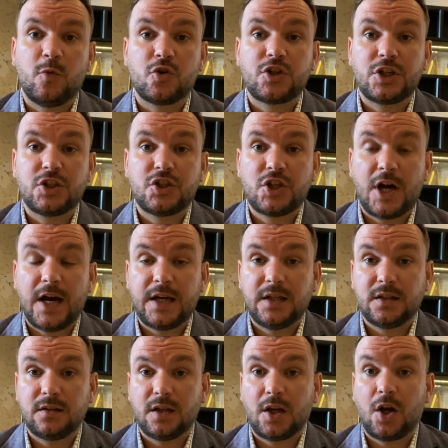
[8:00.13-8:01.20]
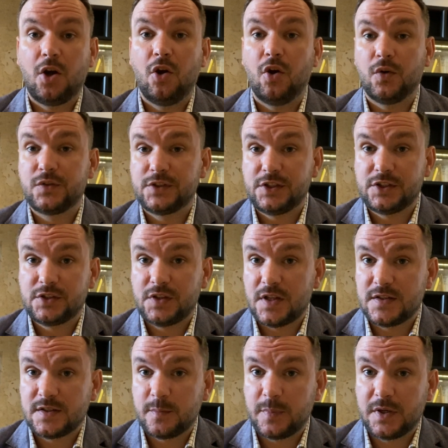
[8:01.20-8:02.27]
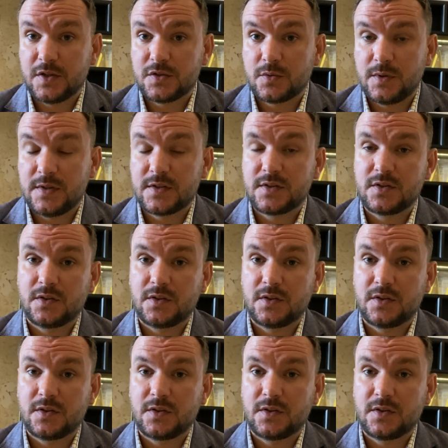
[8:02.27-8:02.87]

watching China the closest. That's the biggest risk.